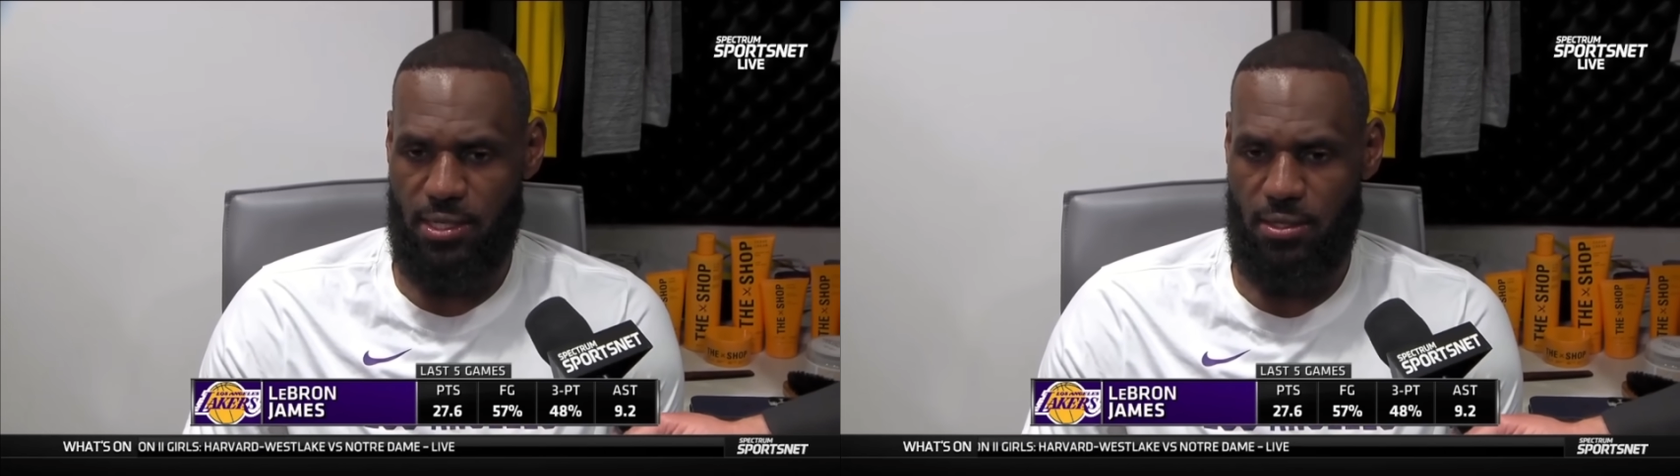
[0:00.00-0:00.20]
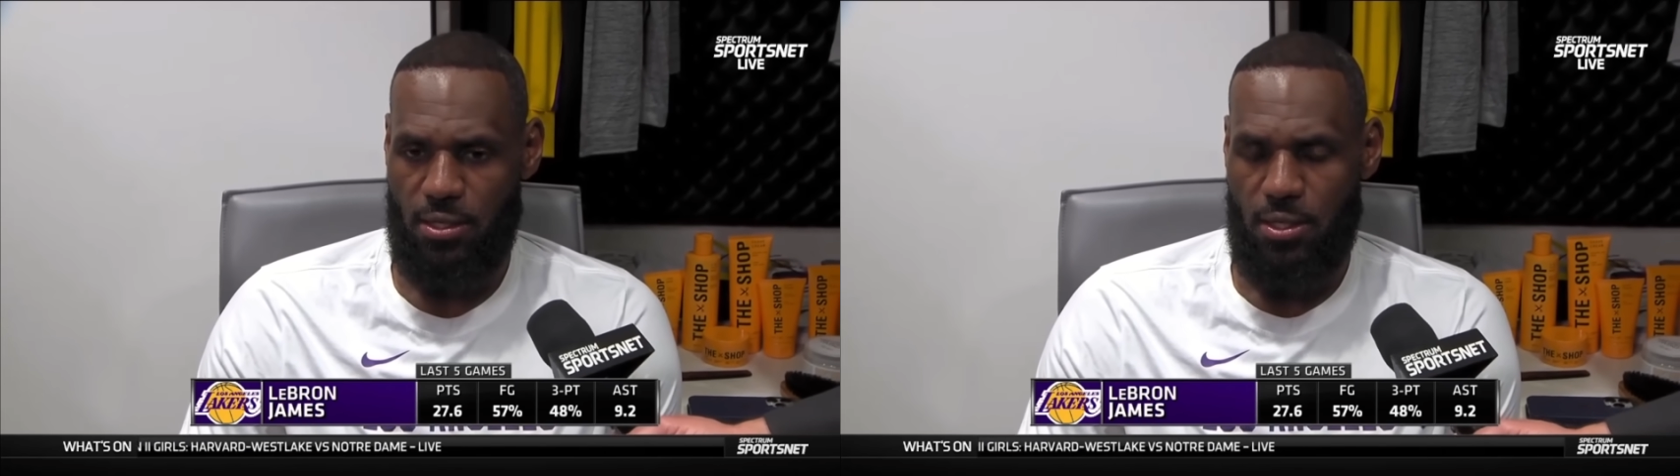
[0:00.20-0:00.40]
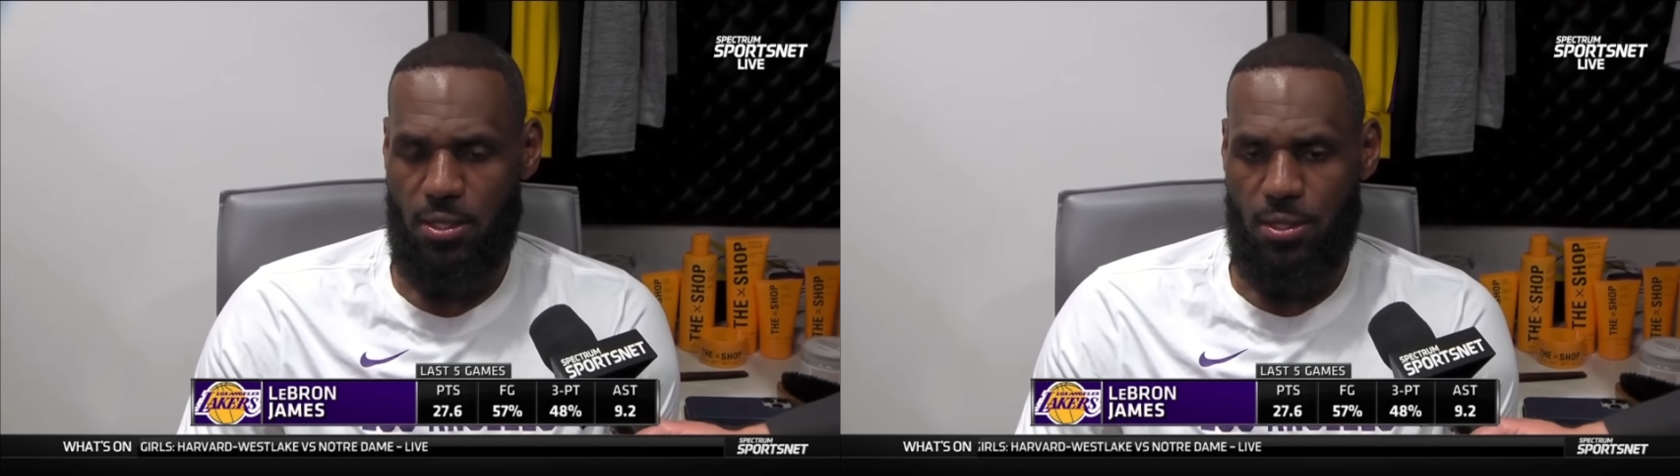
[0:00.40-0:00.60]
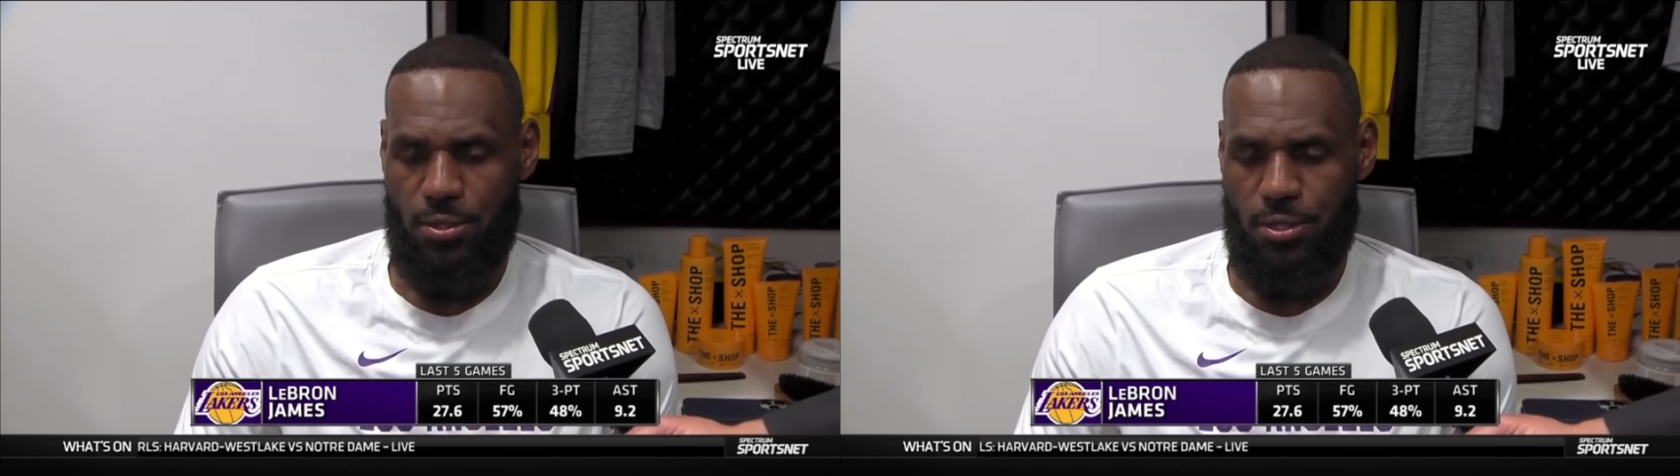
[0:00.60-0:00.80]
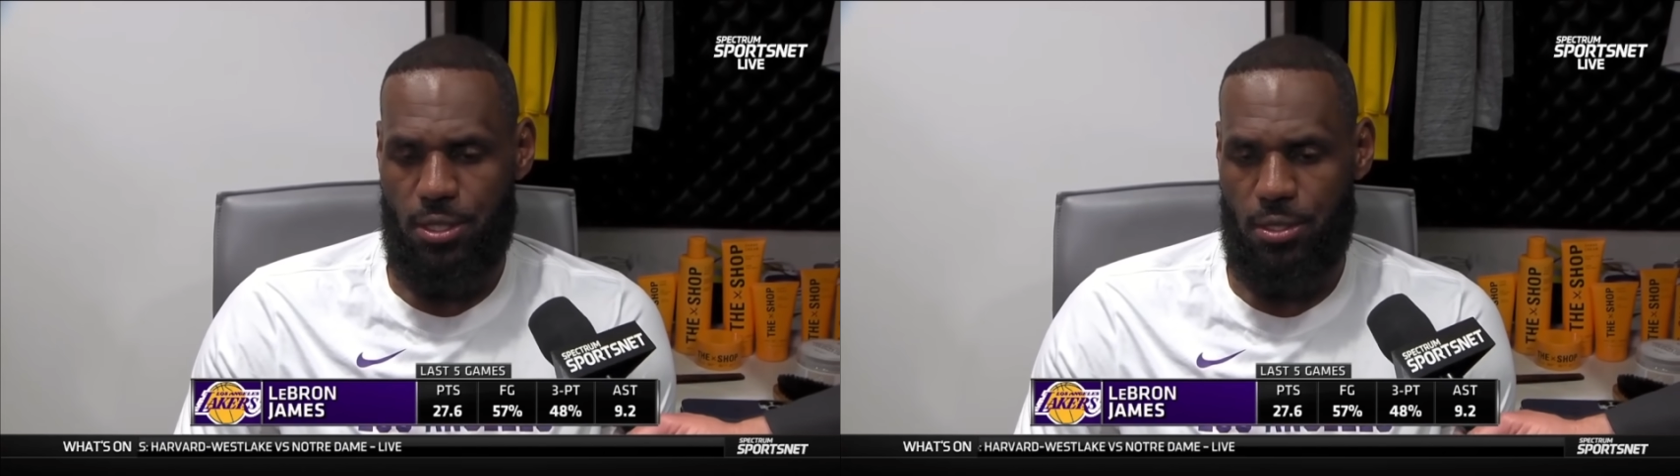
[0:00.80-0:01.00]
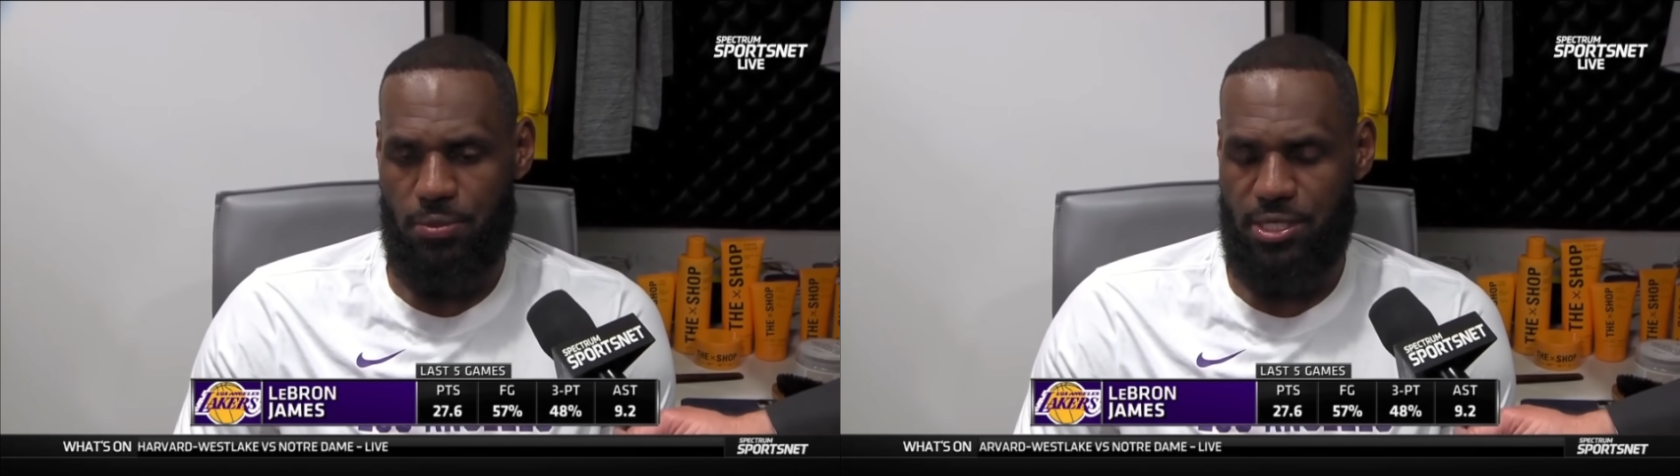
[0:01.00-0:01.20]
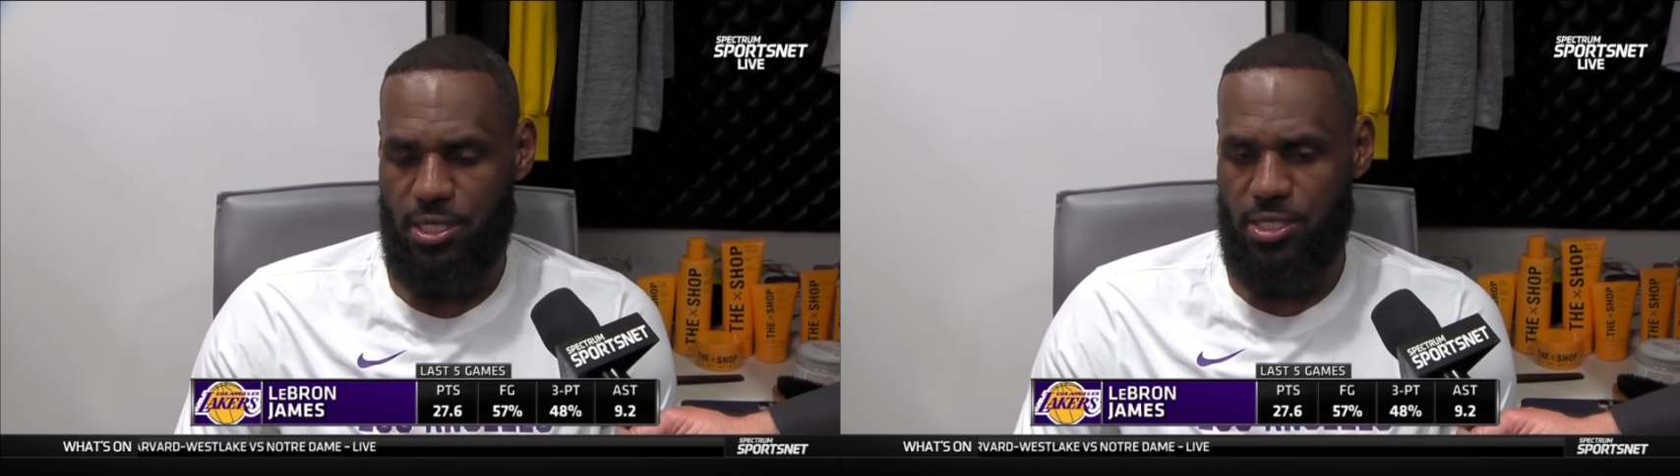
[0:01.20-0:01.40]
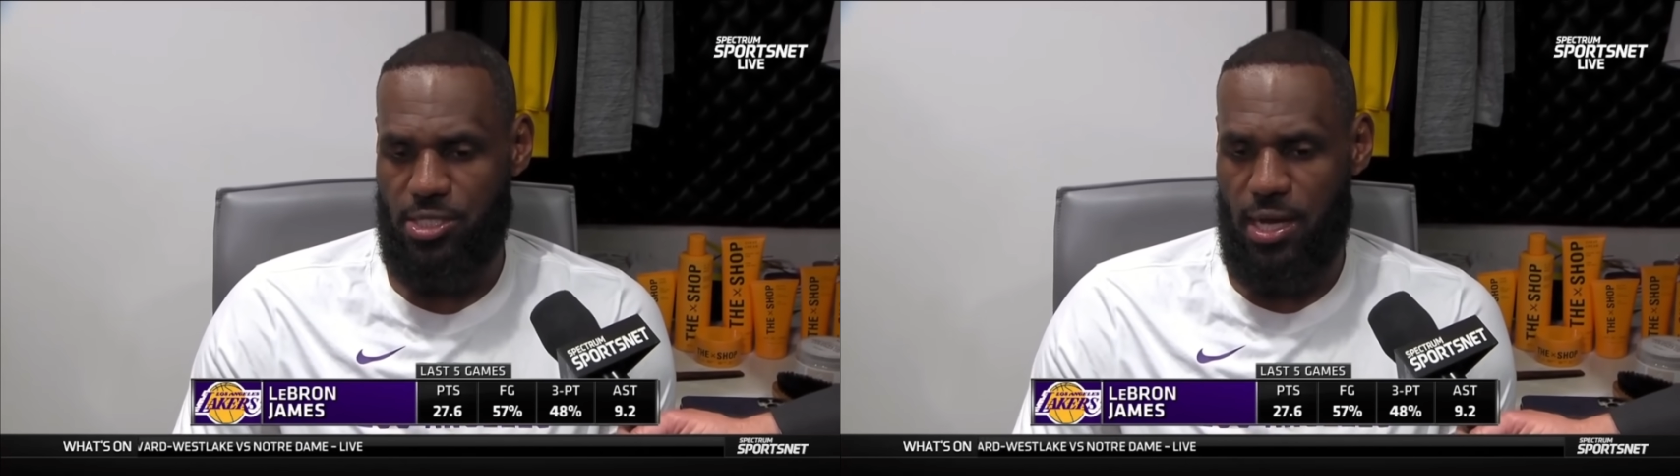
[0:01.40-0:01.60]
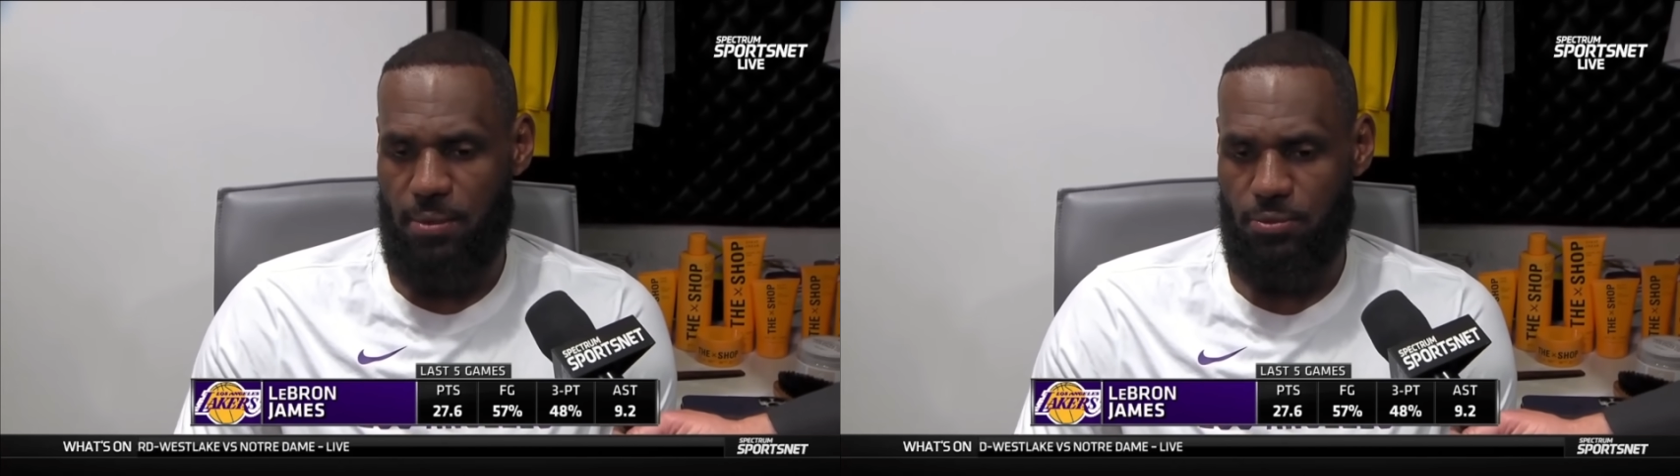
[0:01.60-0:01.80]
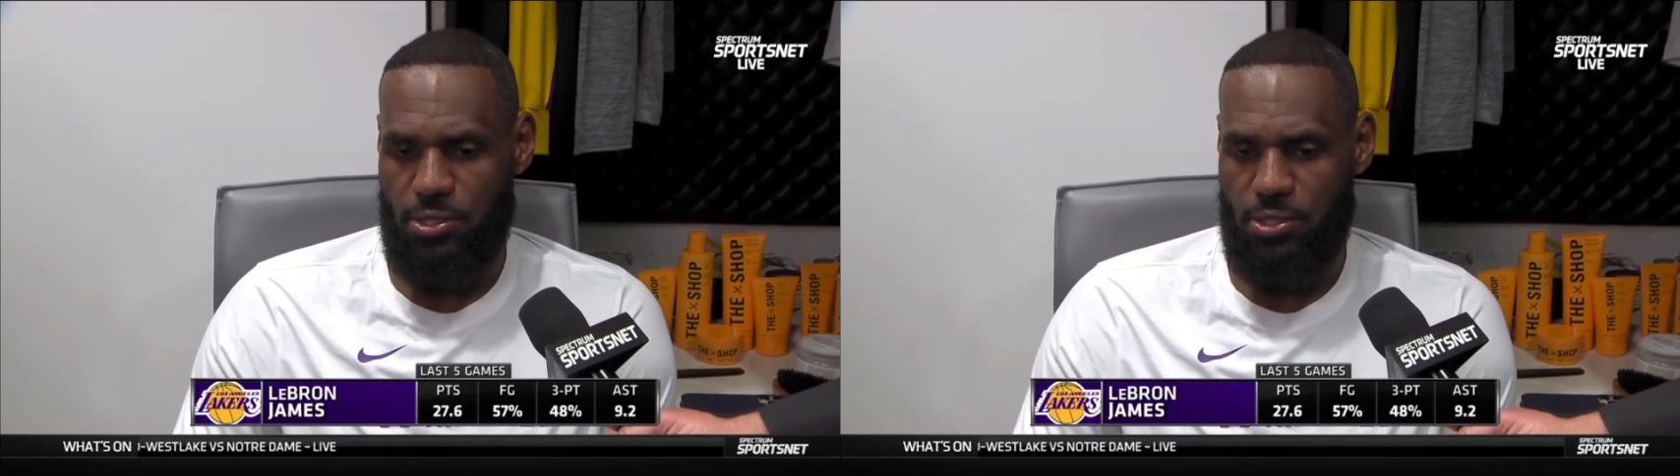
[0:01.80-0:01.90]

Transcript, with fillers: And uh, we did a good job.